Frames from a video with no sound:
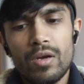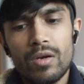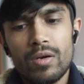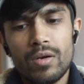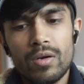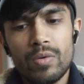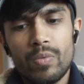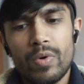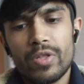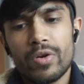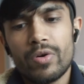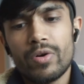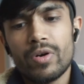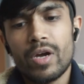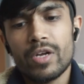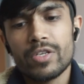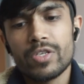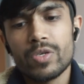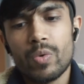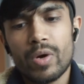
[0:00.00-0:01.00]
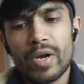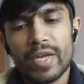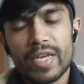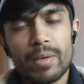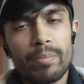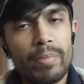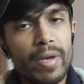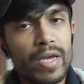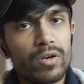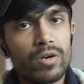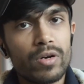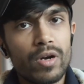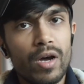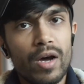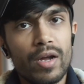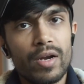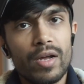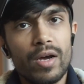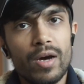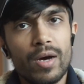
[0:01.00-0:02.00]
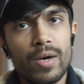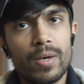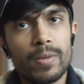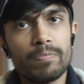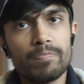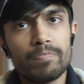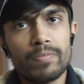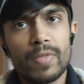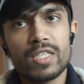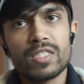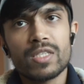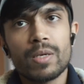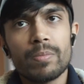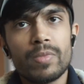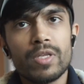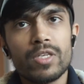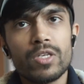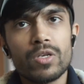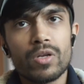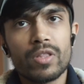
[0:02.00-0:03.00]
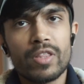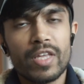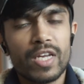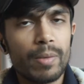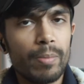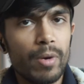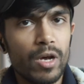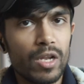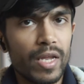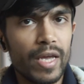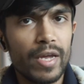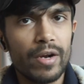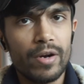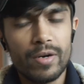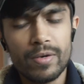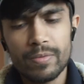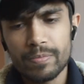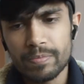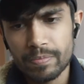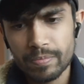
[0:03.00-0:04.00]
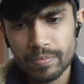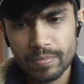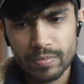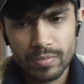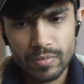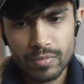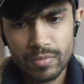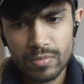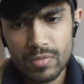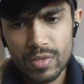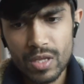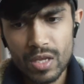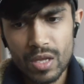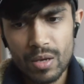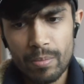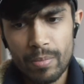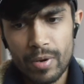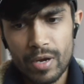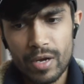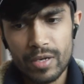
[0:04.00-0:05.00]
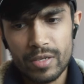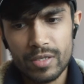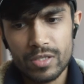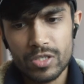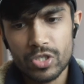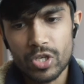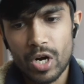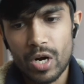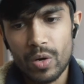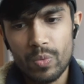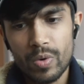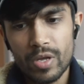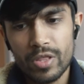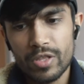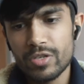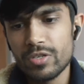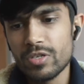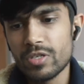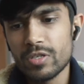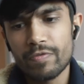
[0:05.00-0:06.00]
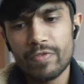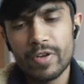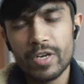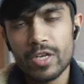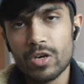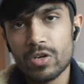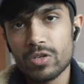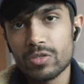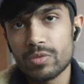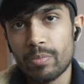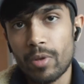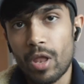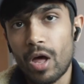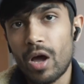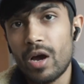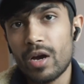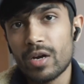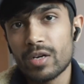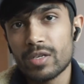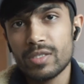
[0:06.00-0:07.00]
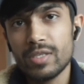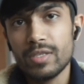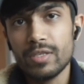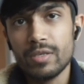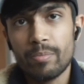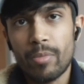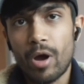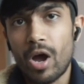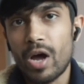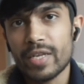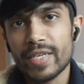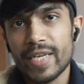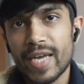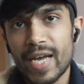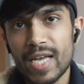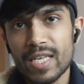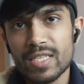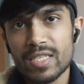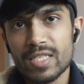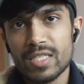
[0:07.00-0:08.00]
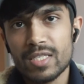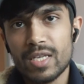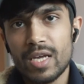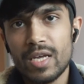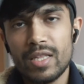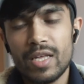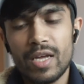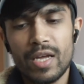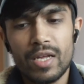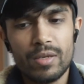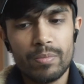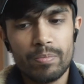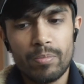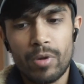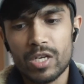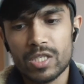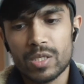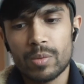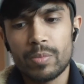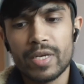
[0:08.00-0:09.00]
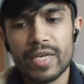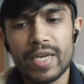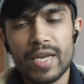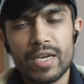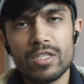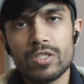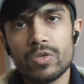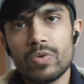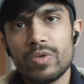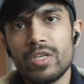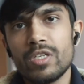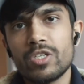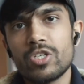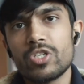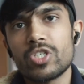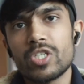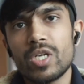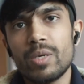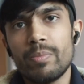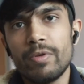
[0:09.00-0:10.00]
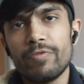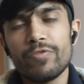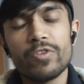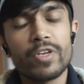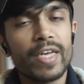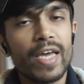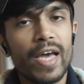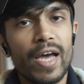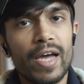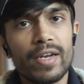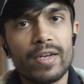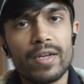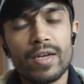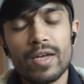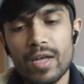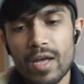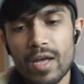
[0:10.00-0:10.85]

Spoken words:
or not you want to get paid or not. That's something you can think about later. But start with YouTube videos, blogs, podcasts, and then possibly get into an internship if you can.